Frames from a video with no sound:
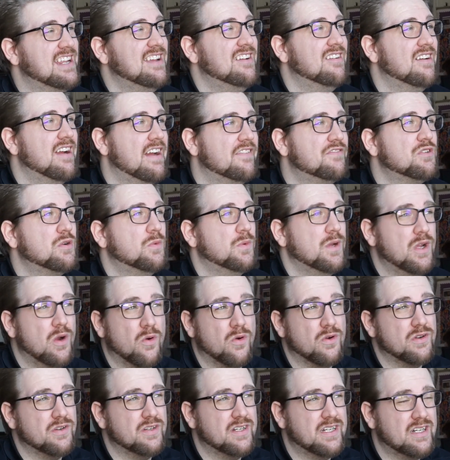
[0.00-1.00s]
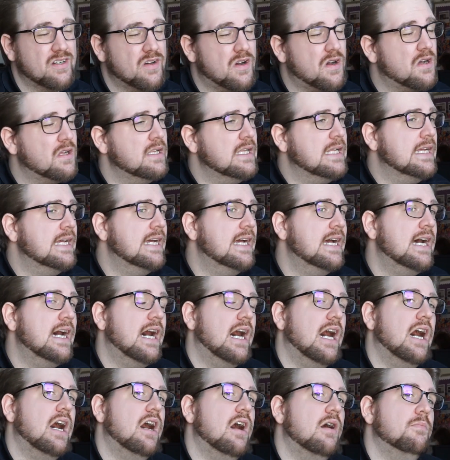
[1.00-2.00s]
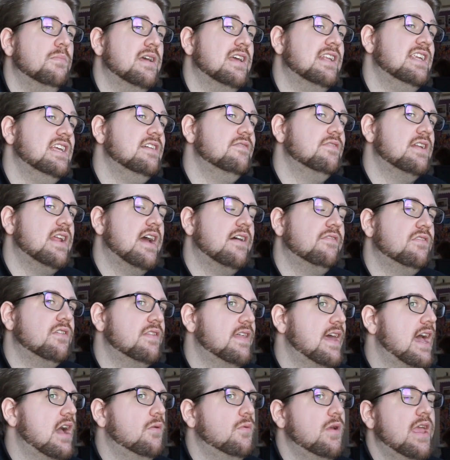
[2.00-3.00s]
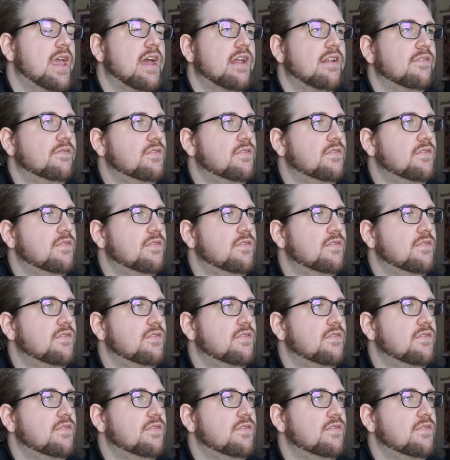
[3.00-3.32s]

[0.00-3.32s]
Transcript: here after we ordered it all. And even after that, we had a